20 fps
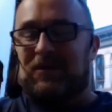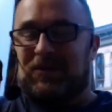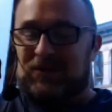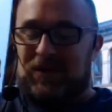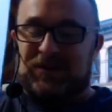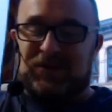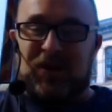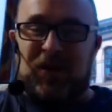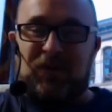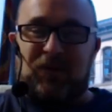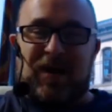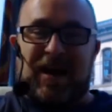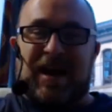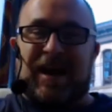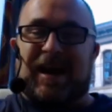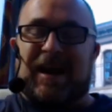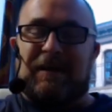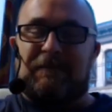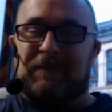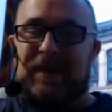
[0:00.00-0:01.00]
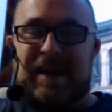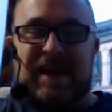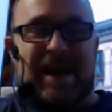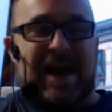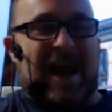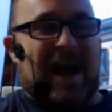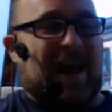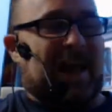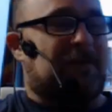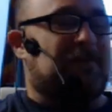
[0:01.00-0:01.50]
And so I started reading it.
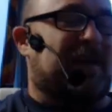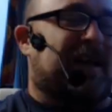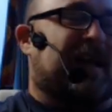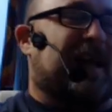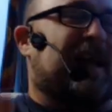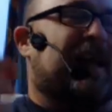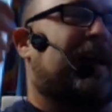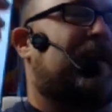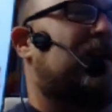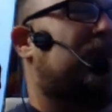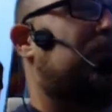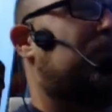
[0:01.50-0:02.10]
And at the beginning of the